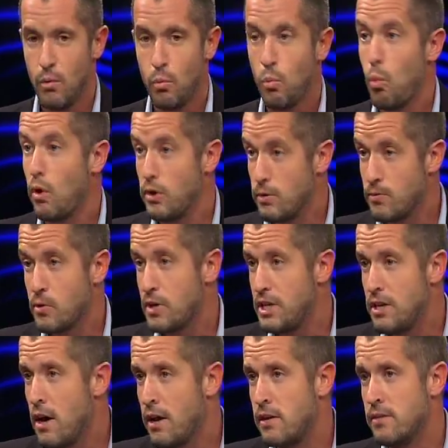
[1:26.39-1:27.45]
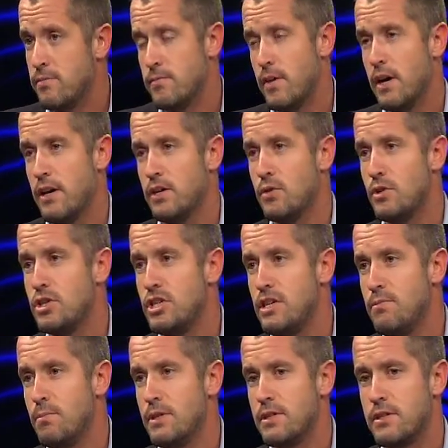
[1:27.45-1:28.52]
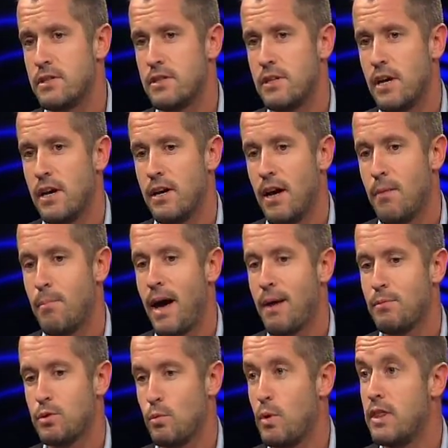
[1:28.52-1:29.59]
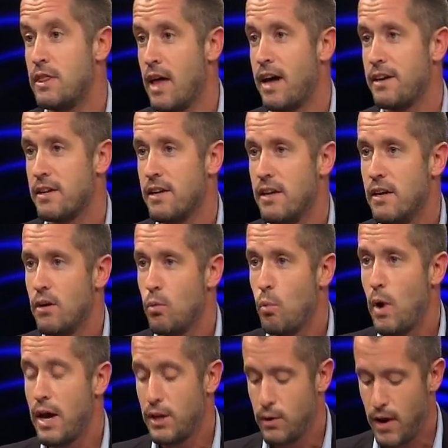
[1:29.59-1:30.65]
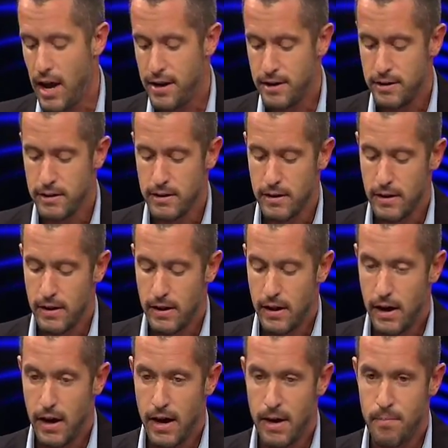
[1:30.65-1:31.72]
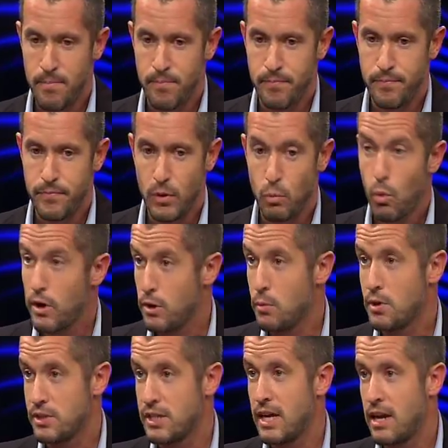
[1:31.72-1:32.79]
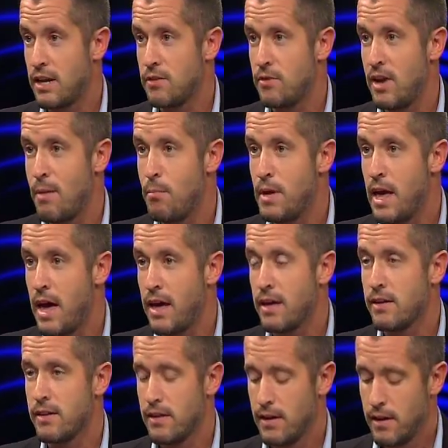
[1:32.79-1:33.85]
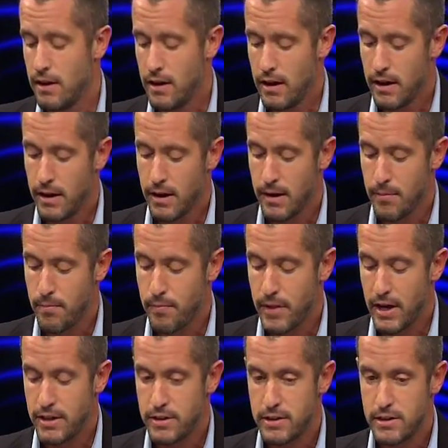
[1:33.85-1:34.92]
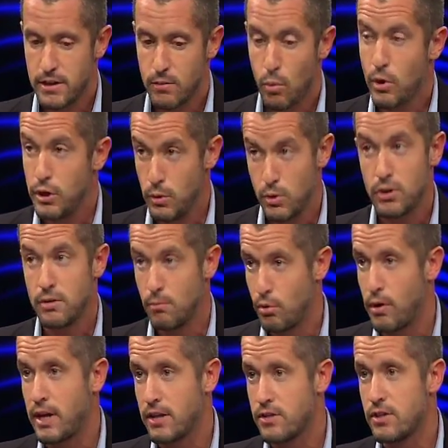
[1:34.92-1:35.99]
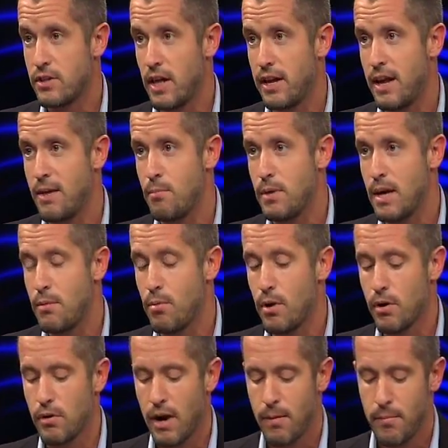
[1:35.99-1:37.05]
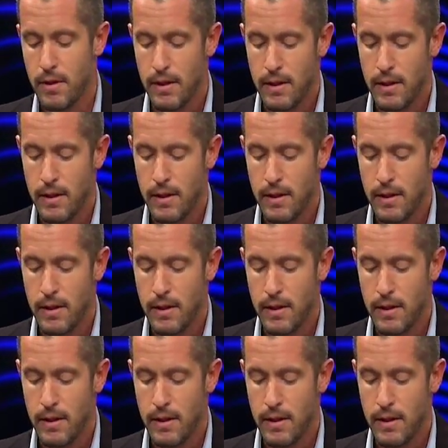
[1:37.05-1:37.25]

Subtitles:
what you've already done, your achievements, and perhaps with that, where you're headed, what you want to get out of an MBA, and what you can bring to that MBA program.